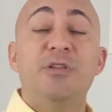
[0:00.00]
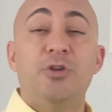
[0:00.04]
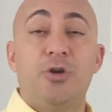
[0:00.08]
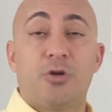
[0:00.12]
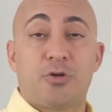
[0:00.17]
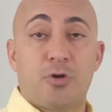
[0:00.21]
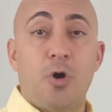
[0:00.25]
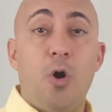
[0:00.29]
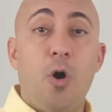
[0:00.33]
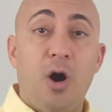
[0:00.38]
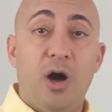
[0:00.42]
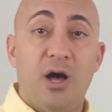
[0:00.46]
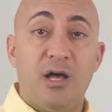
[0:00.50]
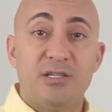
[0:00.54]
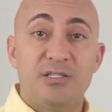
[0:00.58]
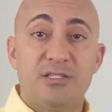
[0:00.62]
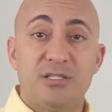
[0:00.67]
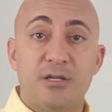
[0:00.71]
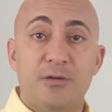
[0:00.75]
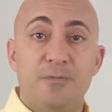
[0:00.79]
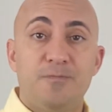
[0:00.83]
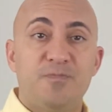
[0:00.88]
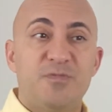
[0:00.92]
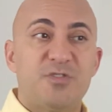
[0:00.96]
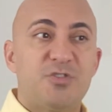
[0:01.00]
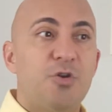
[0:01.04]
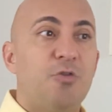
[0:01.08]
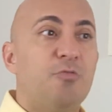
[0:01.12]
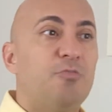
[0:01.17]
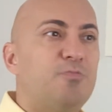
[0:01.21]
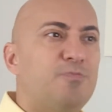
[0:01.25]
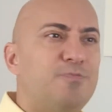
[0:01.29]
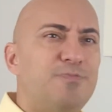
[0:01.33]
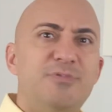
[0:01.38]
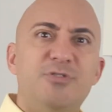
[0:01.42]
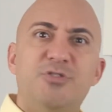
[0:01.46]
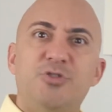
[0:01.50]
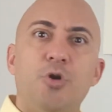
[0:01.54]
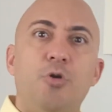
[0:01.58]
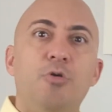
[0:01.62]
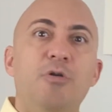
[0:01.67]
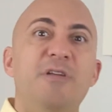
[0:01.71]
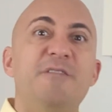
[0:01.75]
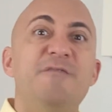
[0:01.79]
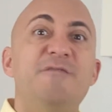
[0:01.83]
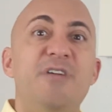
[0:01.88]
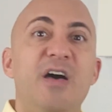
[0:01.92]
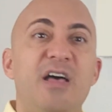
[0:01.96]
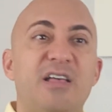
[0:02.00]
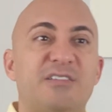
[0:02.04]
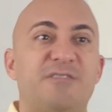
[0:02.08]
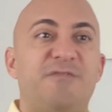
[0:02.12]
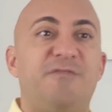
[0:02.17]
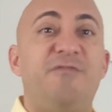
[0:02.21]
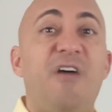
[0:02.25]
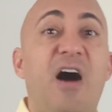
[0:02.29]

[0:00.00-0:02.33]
your cost. So invest